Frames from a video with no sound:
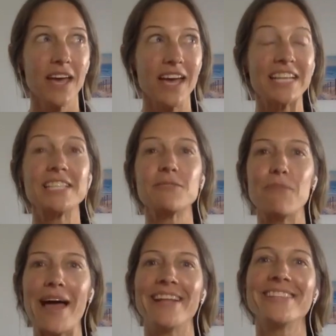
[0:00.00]

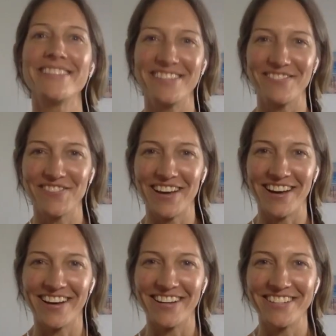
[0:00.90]
expansive
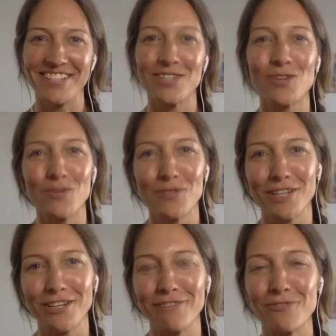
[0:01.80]

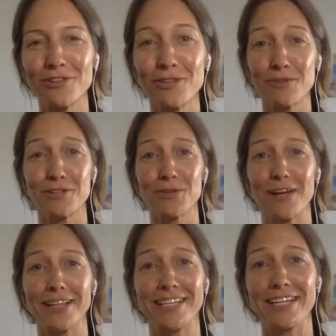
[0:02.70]
description of what
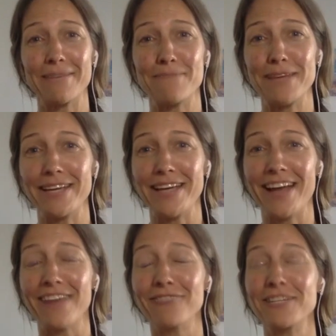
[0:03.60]
spirituality can be.
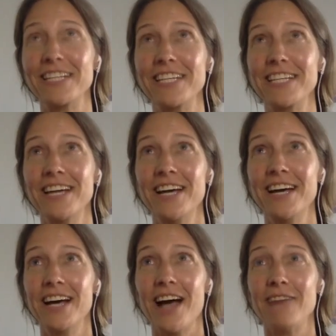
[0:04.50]
And I really
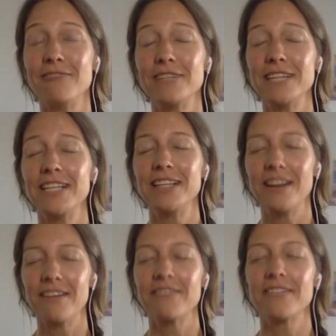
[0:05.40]

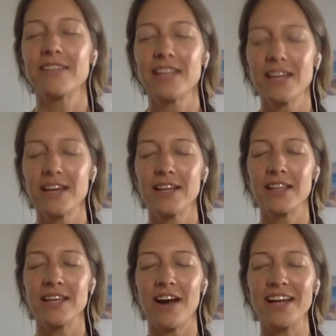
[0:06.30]
love
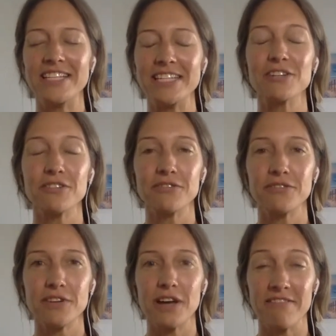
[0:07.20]
the idea of
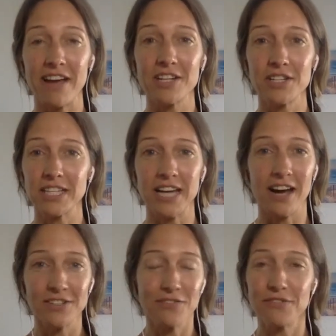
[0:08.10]
actually,
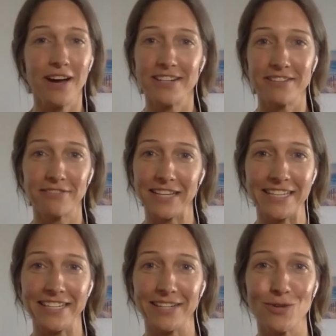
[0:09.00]
I don't find it
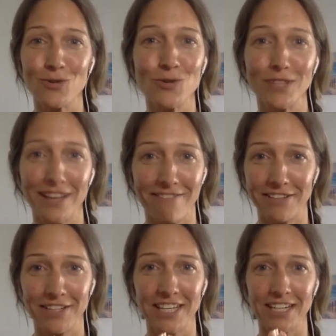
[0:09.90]
flaky at all. I
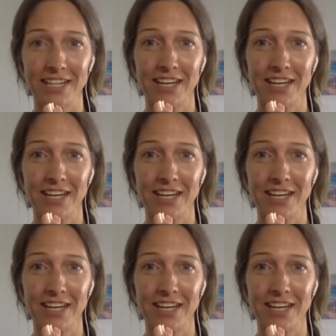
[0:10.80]
feel that